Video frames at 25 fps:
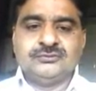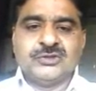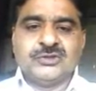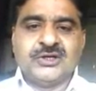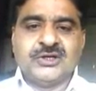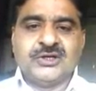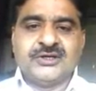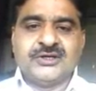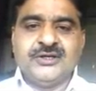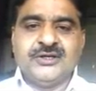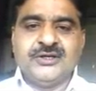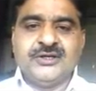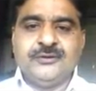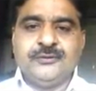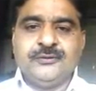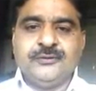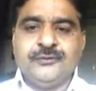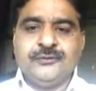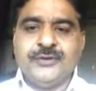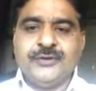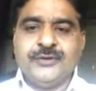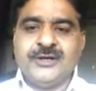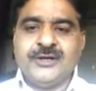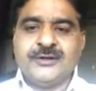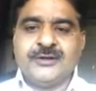Again,
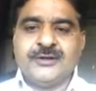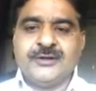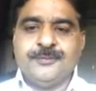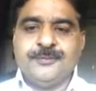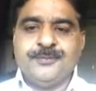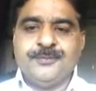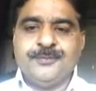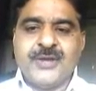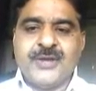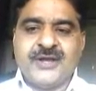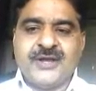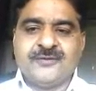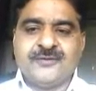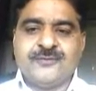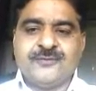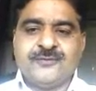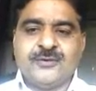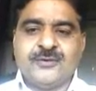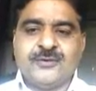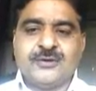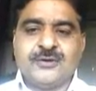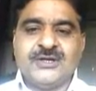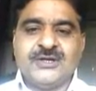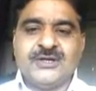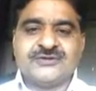welcome back
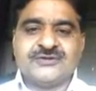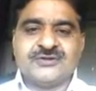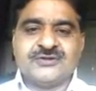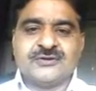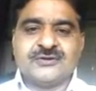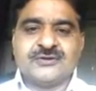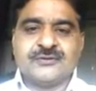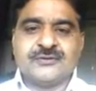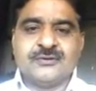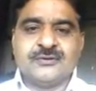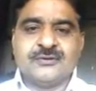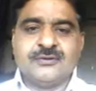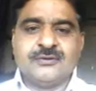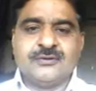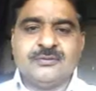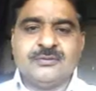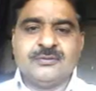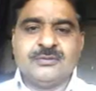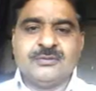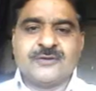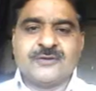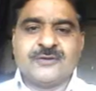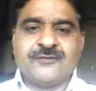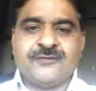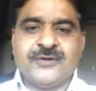for lecture
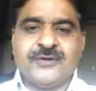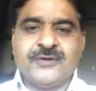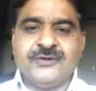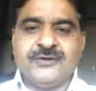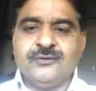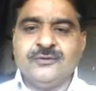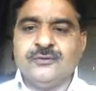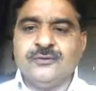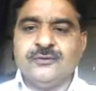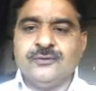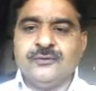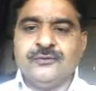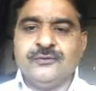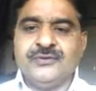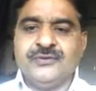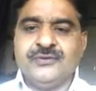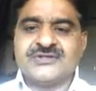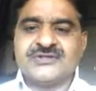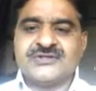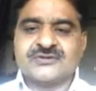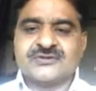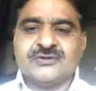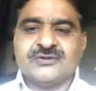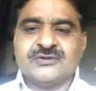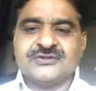number 5,
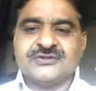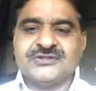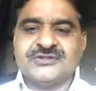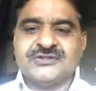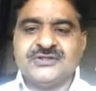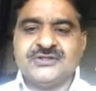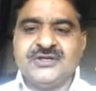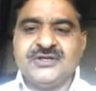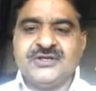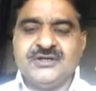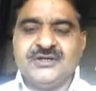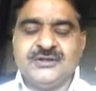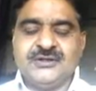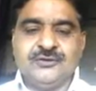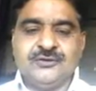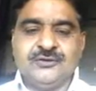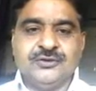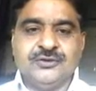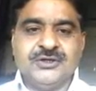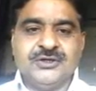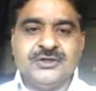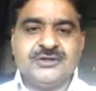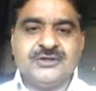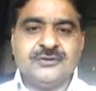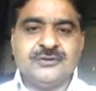Viscosity,
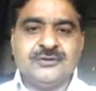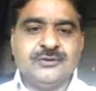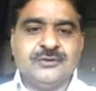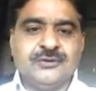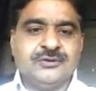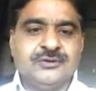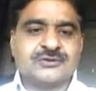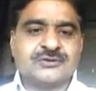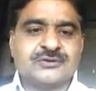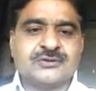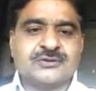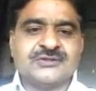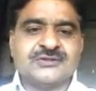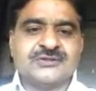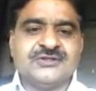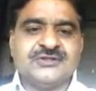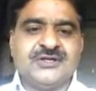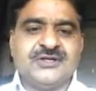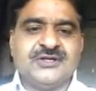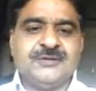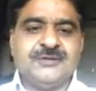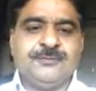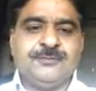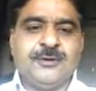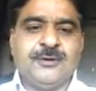Unit
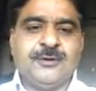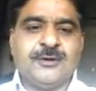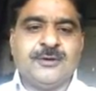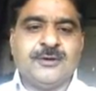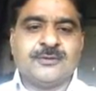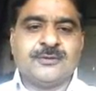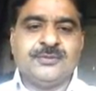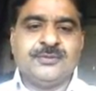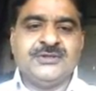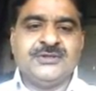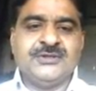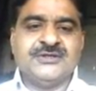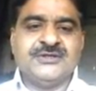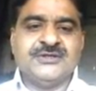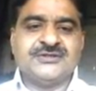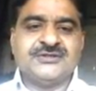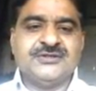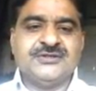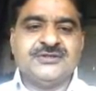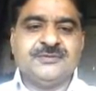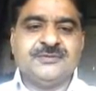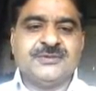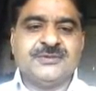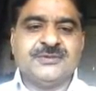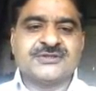Viscosity for
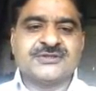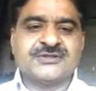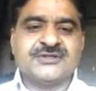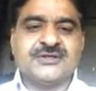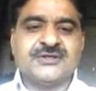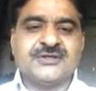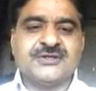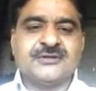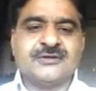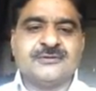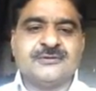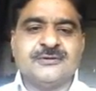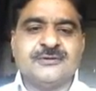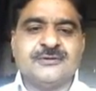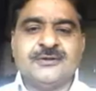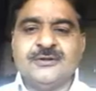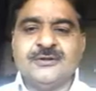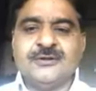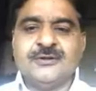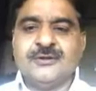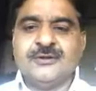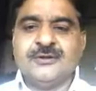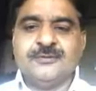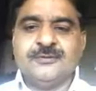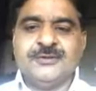BSc first year
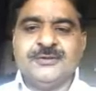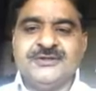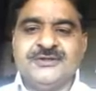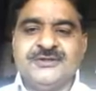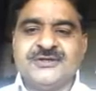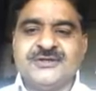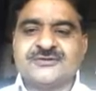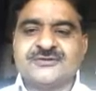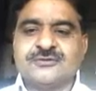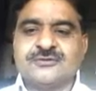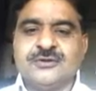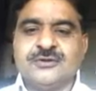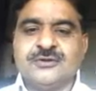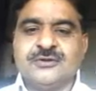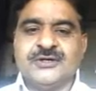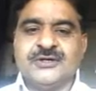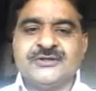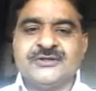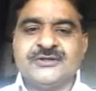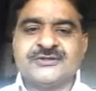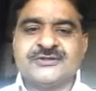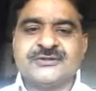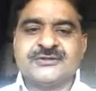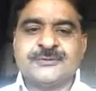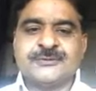physics
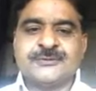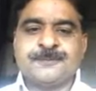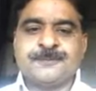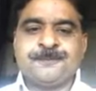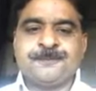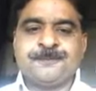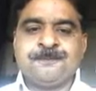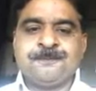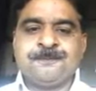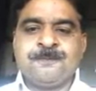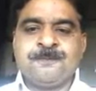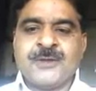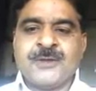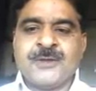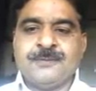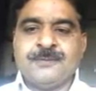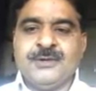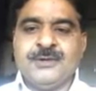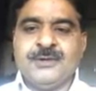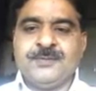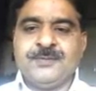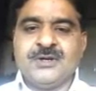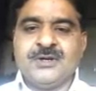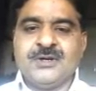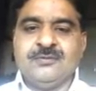students.
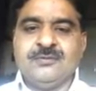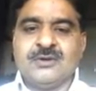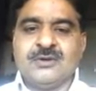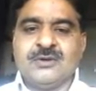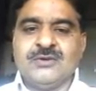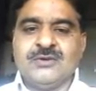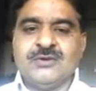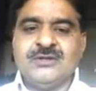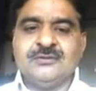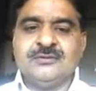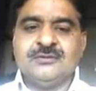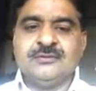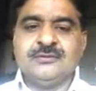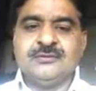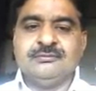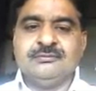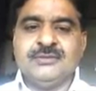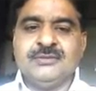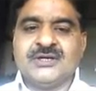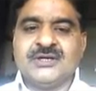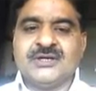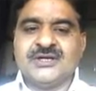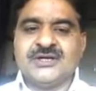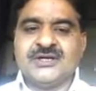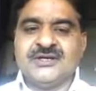Paper number 1,
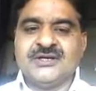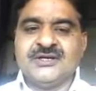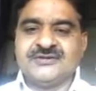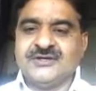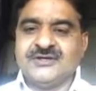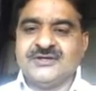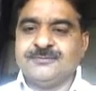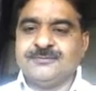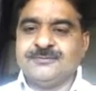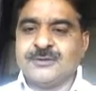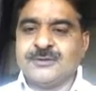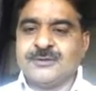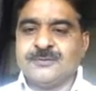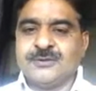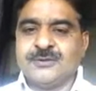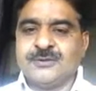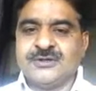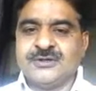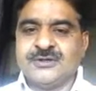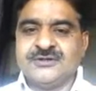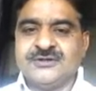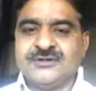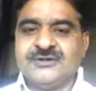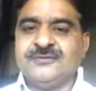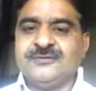Mechanics and
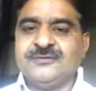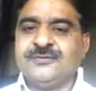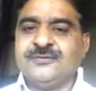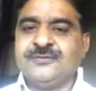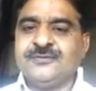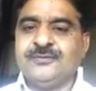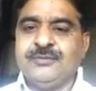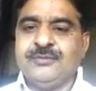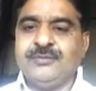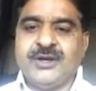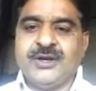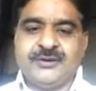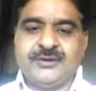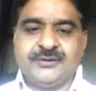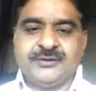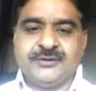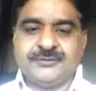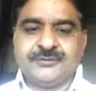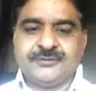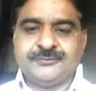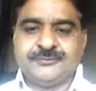Properties of Matter.